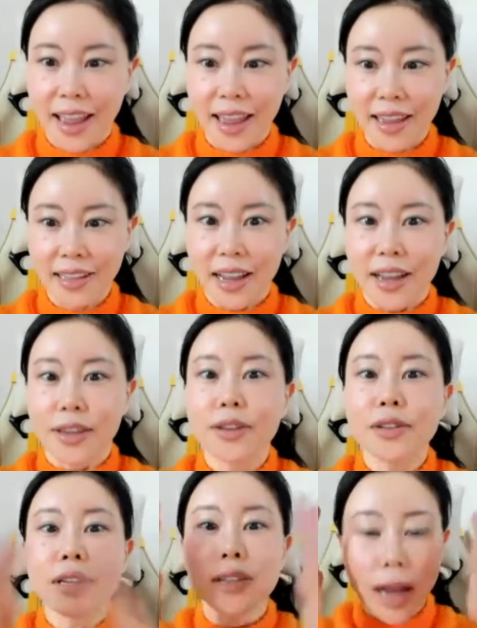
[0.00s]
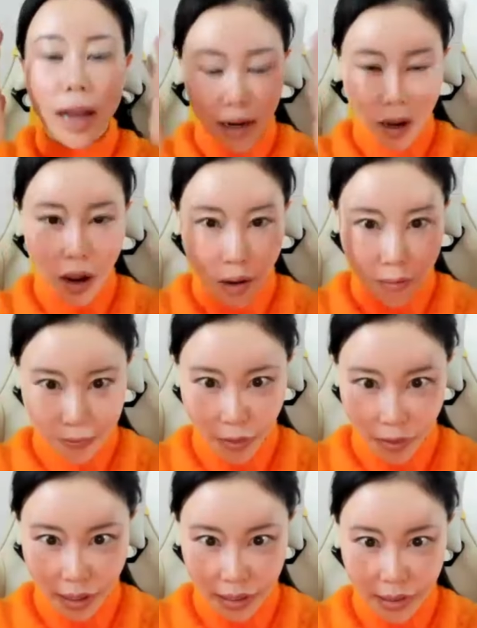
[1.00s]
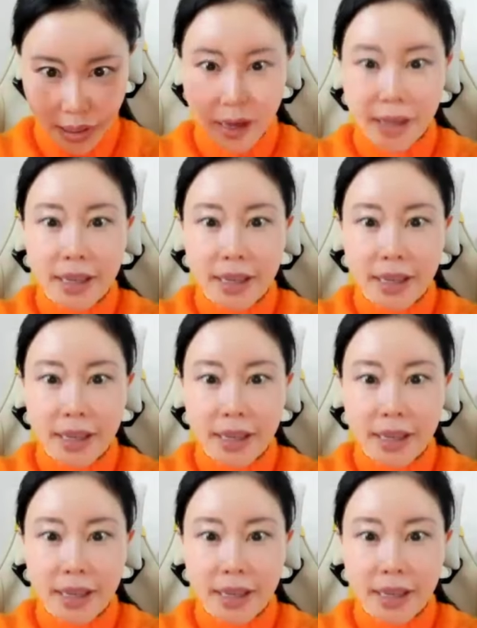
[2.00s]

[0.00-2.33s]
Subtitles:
and you need a lot of focus.